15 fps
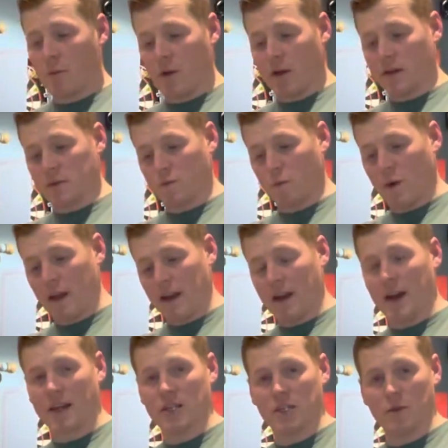bottles will
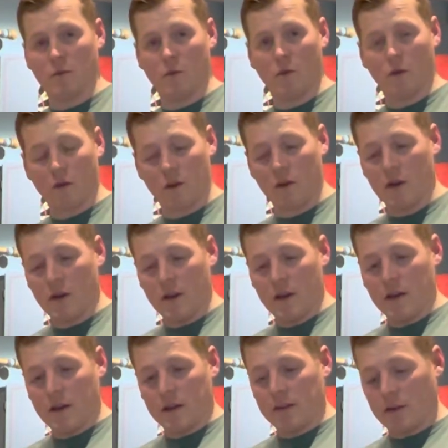actually work.
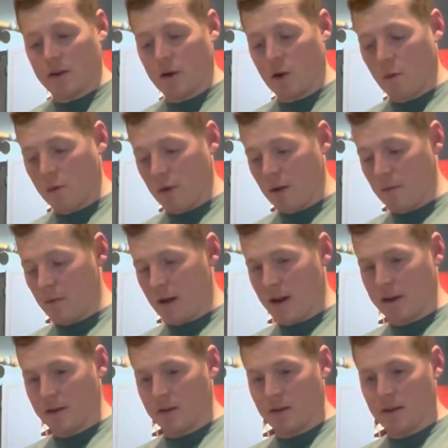They're no problem,
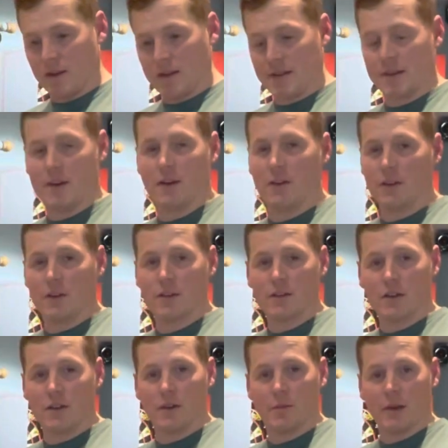and it's not like it's
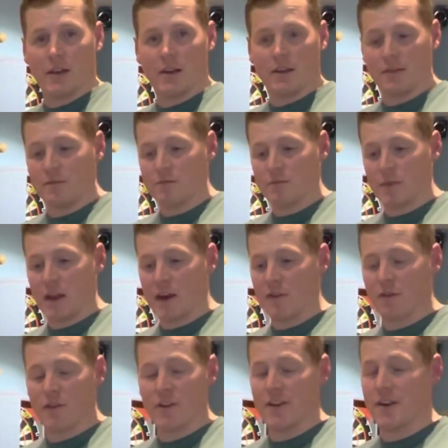going to be there
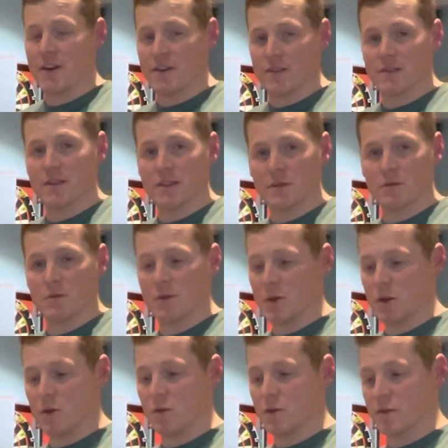for years. This will be
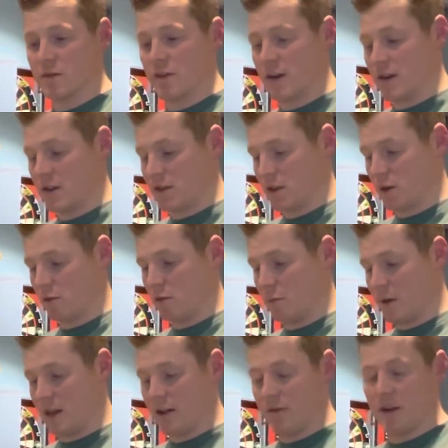used fairly soon. It'll
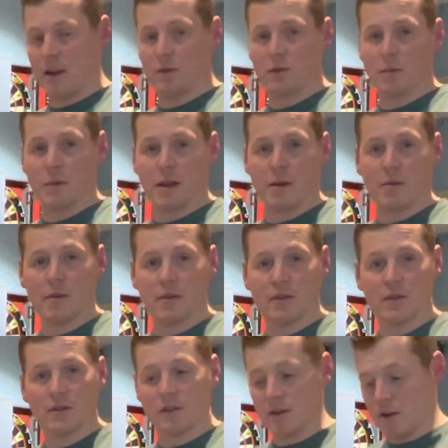be given out to people
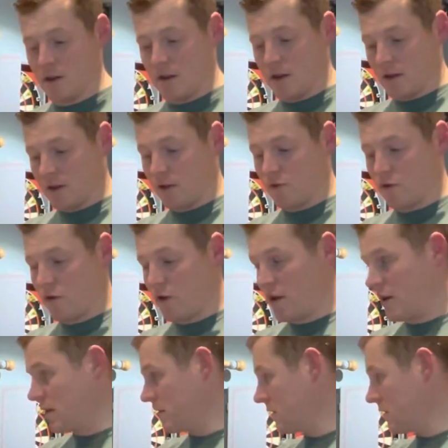as to try and